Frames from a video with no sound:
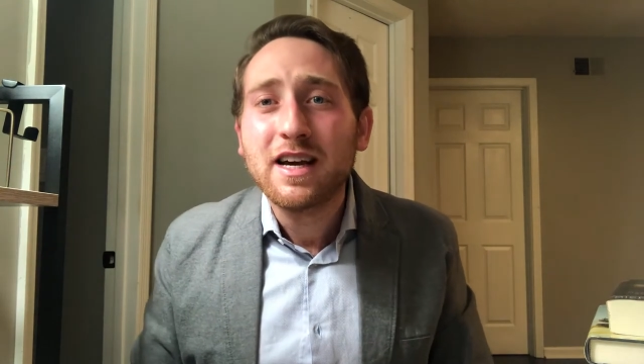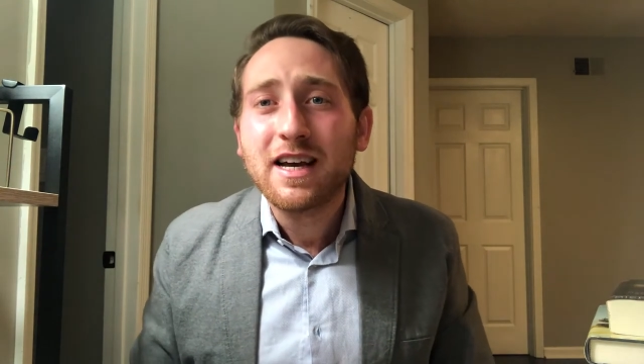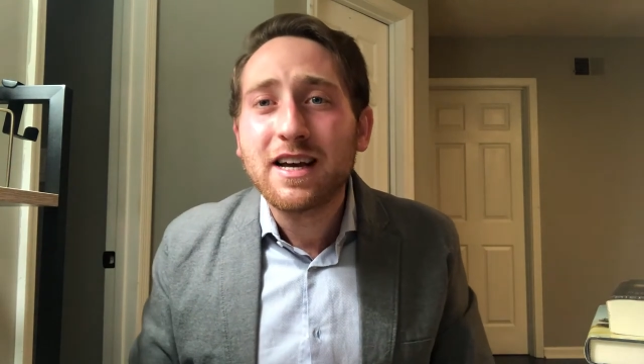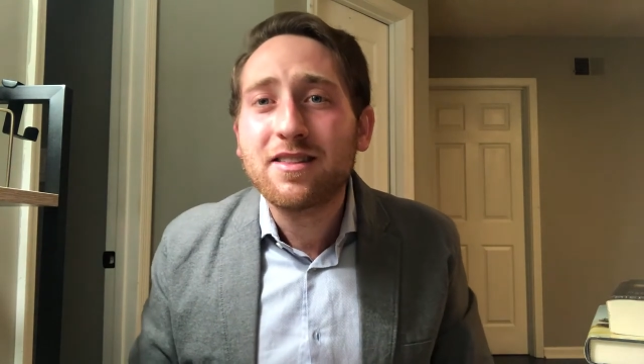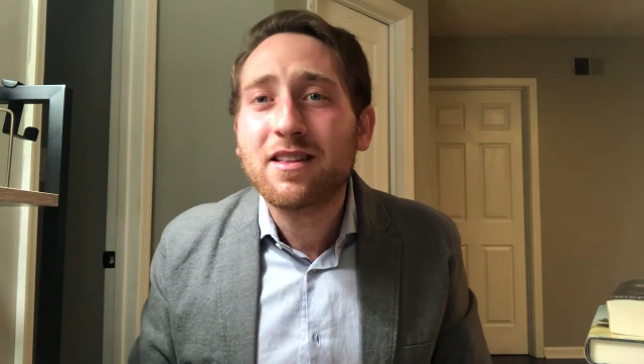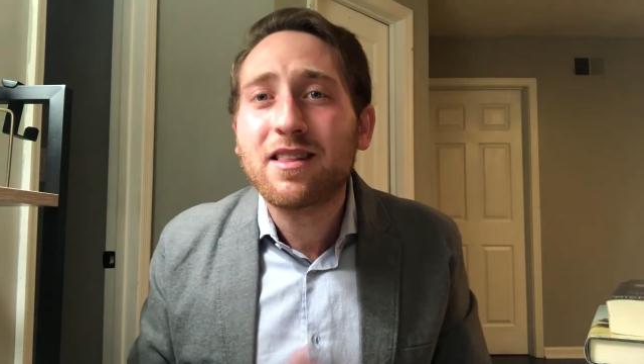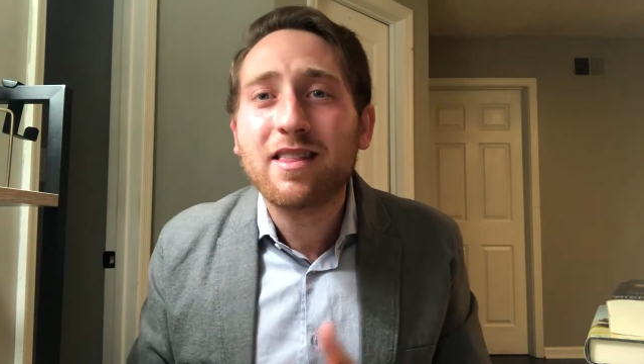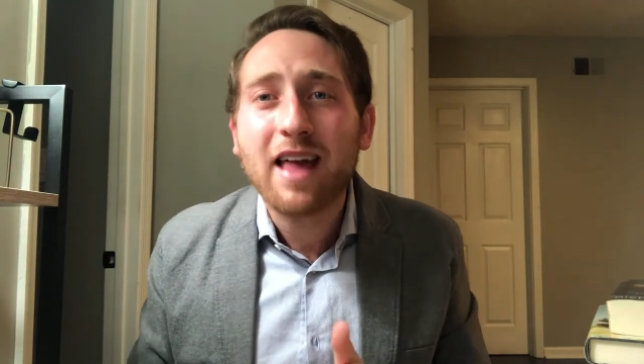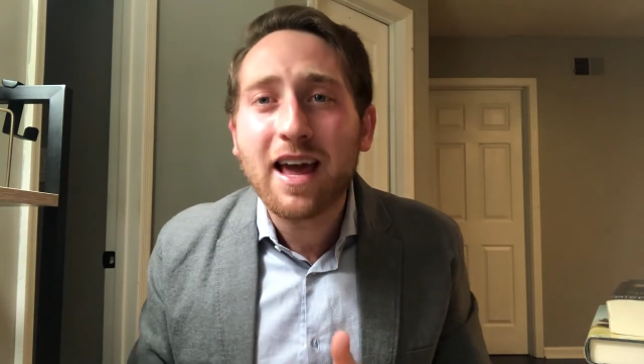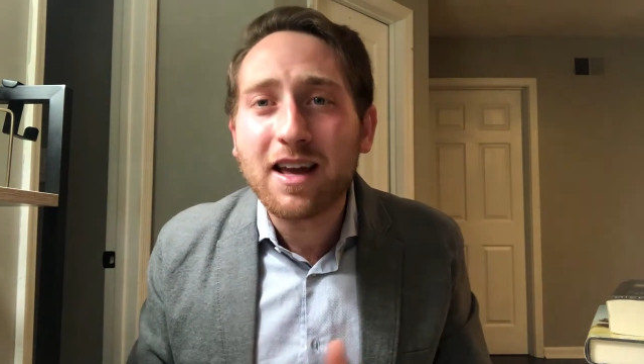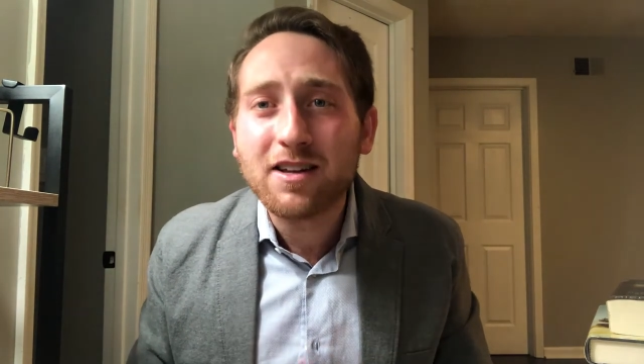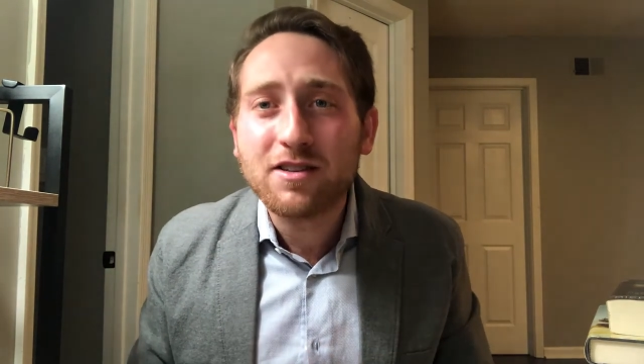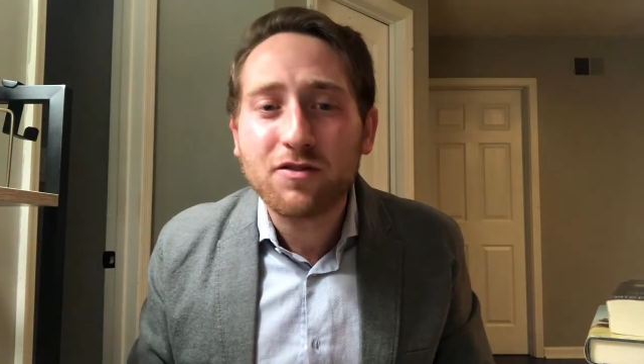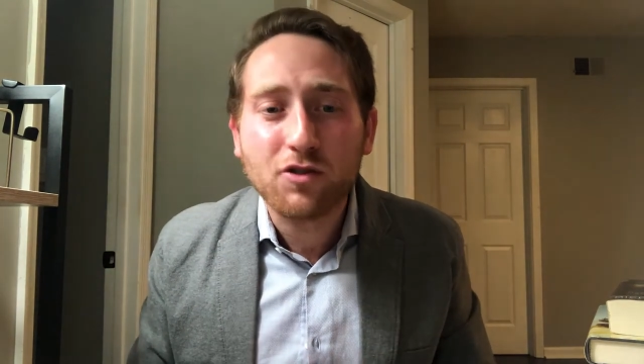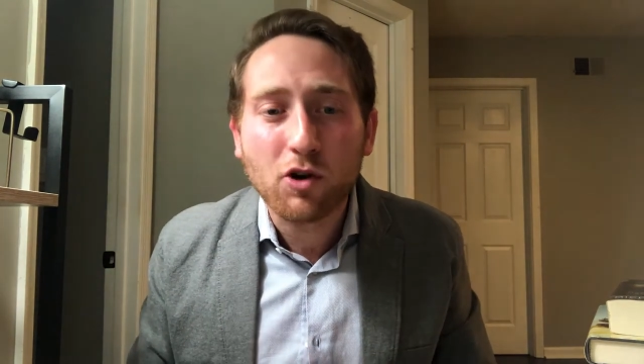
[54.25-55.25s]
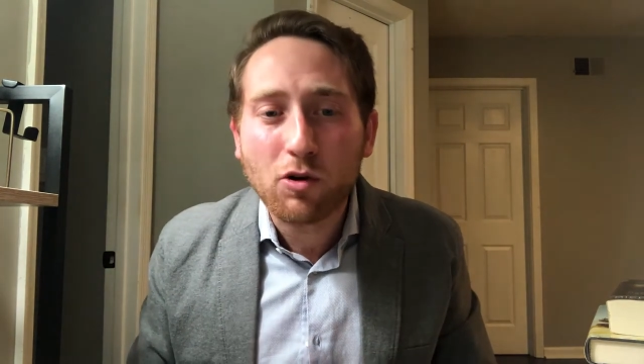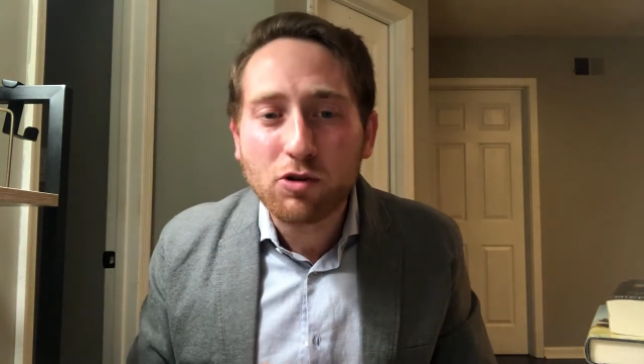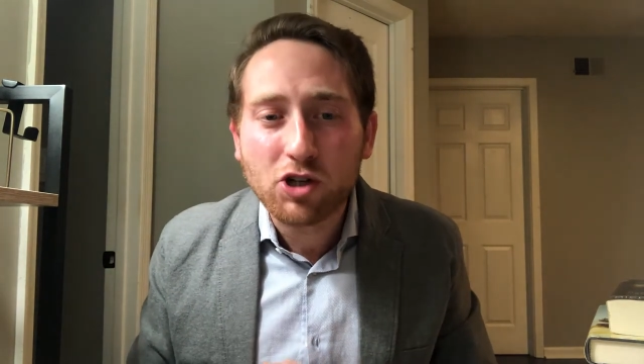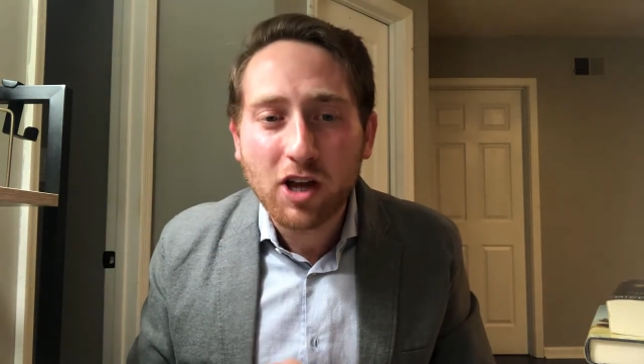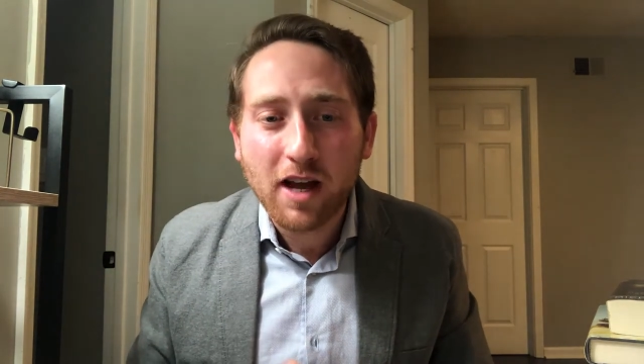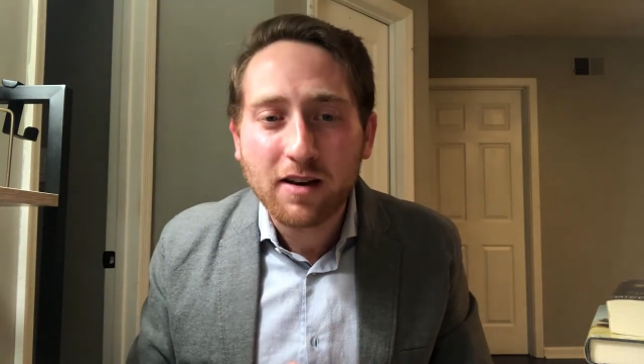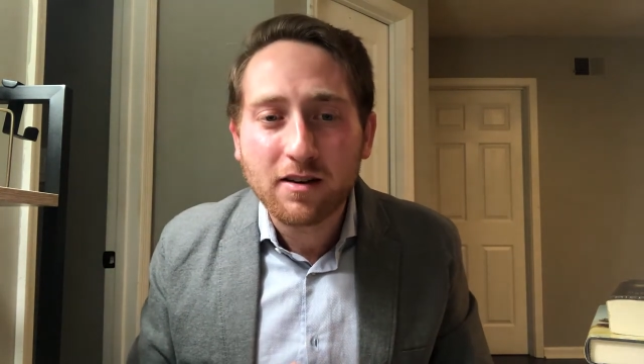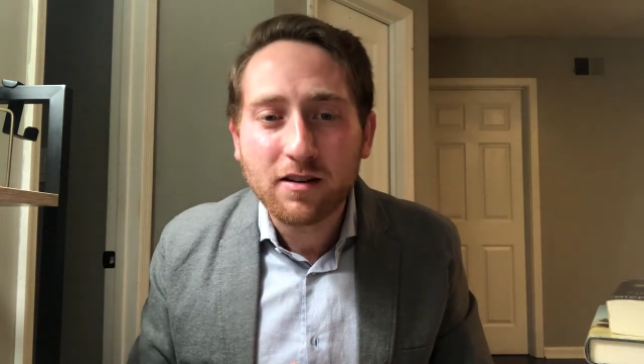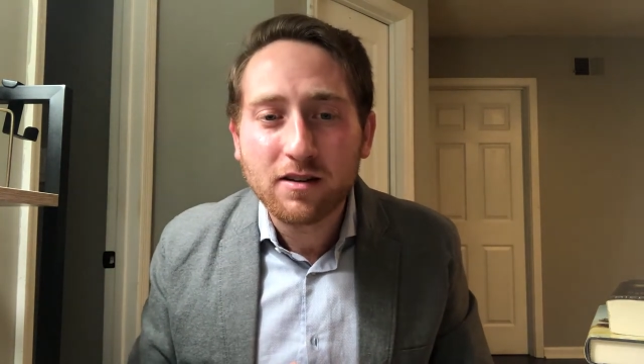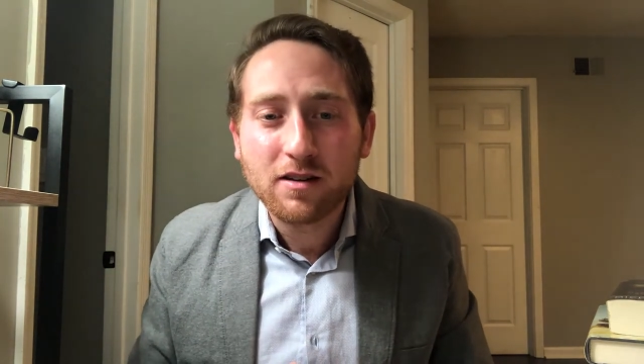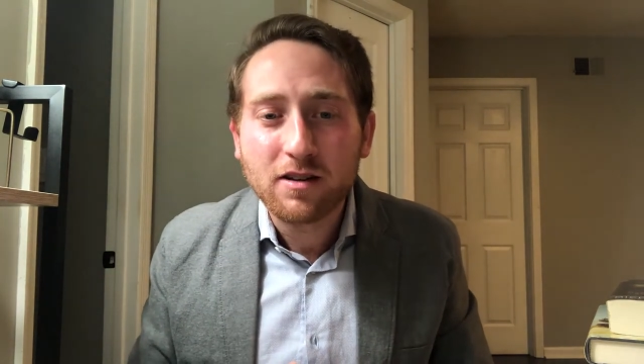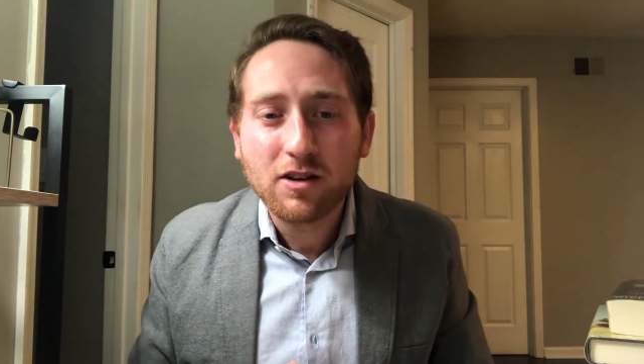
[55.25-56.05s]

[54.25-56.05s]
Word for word: in the land of Goshen,